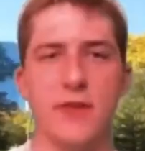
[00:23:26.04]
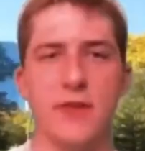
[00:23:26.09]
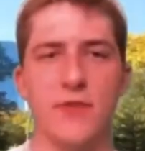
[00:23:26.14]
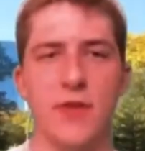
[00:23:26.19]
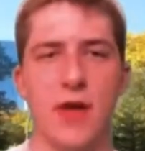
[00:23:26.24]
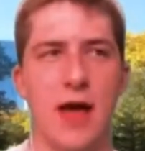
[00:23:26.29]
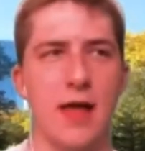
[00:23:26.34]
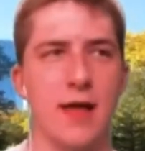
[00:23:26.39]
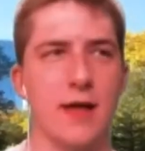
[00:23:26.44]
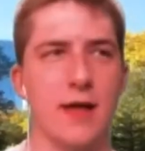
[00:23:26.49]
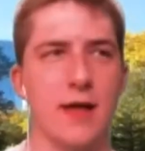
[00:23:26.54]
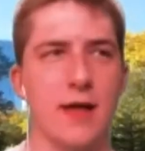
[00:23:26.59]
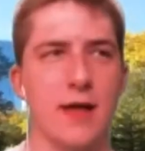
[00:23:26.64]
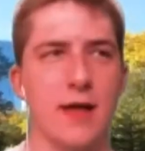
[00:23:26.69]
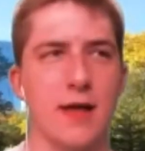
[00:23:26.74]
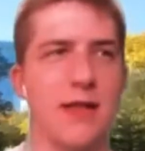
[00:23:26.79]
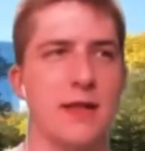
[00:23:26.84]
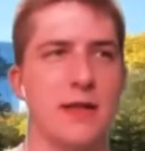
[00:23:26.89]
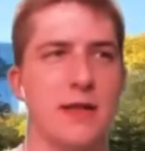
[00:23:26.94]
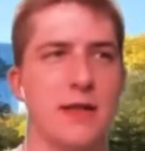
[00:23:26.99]
hot,
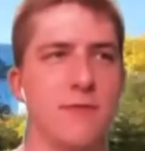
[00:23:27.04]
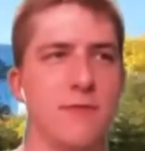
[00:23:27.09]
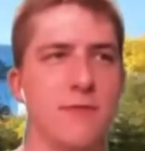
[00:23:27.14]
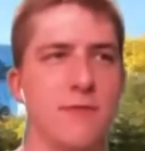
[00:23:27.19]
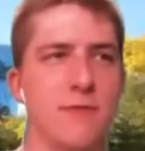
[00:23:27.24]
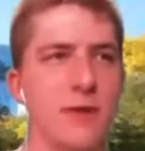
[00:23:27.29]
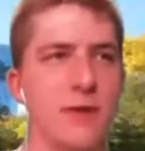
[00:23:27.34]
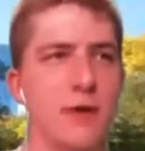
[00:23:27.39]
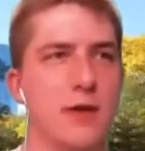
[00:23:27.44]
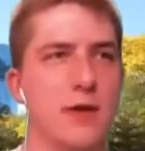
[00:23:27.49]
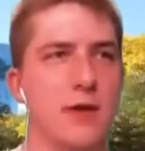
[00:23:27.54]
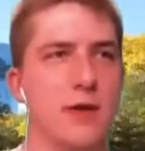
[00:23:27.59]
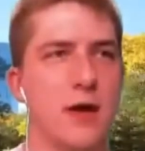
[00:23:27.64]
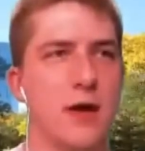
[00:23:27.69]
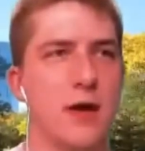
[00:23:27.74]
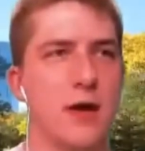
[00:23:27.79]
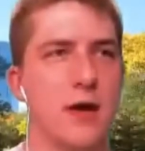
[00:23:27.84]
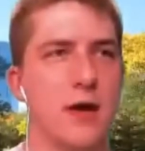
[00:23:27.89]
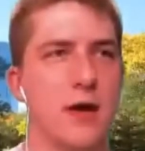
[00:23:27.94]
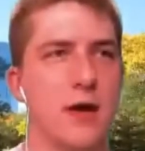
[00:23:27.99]
competitive,
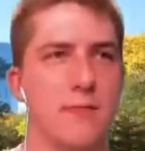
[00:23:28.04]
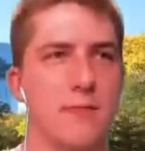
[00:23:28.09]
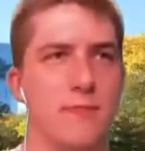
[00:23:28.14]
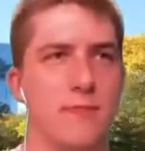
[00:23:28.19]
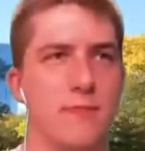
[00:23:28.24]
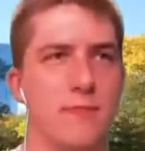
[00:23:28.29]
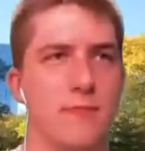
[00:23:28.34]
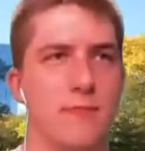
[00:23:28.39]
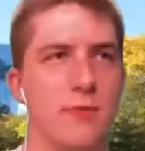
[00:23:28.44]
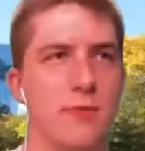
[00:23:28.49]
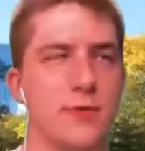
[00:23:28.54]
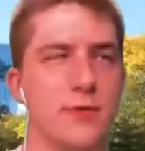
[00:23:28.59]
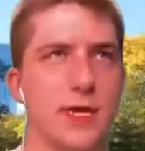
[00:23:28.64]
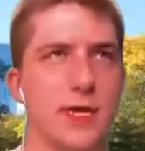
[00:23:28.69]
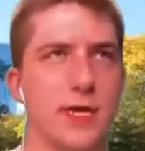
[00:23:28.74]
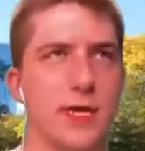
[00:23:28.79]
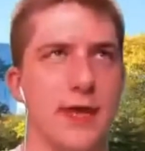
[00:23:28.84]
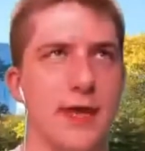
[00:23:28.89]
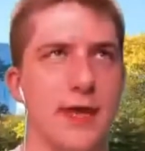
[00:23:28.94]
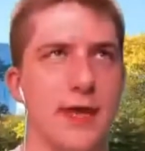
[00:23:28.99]
um, and Google's
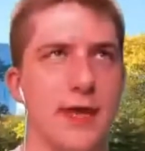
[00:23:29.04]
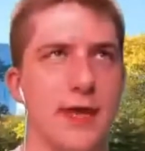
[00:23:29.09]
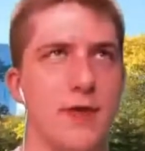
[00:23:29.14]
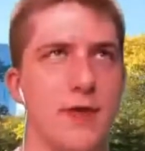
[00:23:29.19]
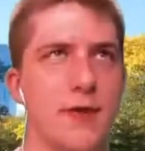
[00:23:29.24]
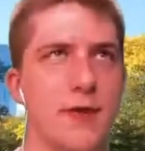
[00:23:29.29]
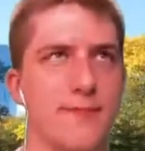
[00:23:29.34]
getting out there.